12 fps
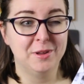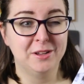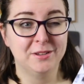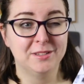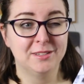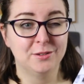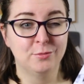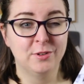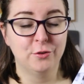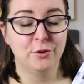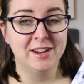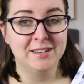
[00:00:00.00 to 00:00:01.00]
because
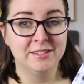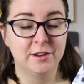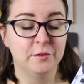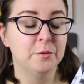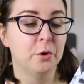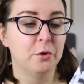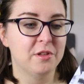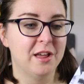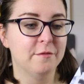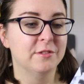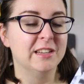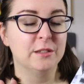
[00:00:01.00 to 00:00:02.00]
River and Devon both
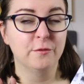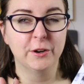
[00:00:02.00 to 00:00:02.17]
have these